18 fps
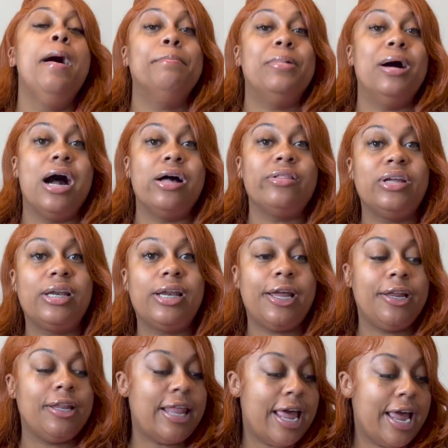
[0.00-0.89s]
But other
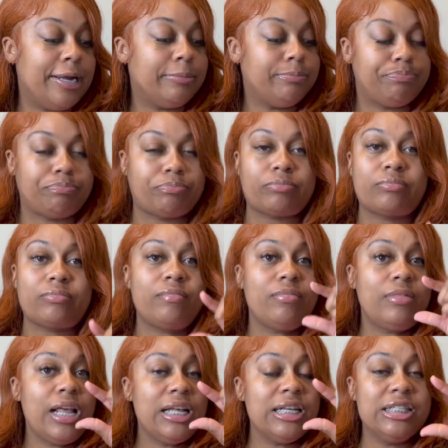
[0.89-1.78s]
than that,
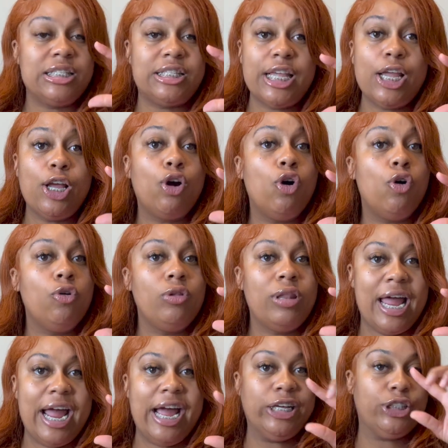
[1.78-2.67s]
single
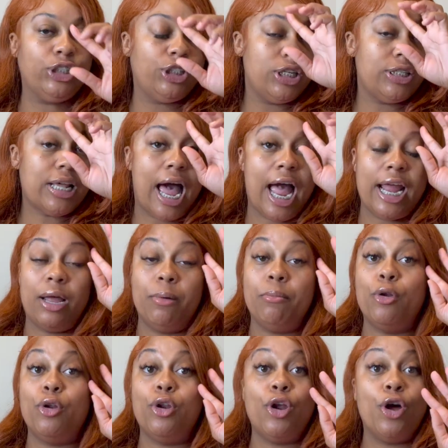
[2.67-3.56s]
lashes, I
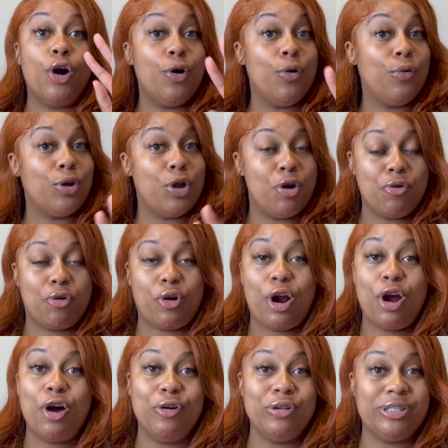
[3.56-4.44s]
am no longer
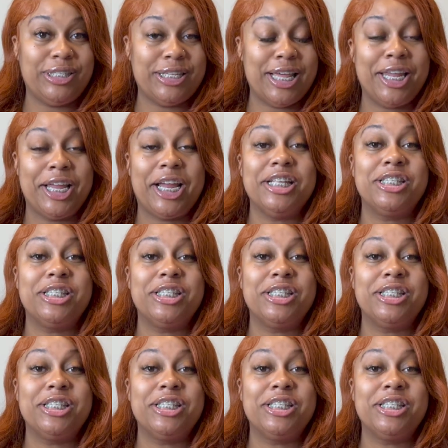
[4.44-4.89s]
wholesaling.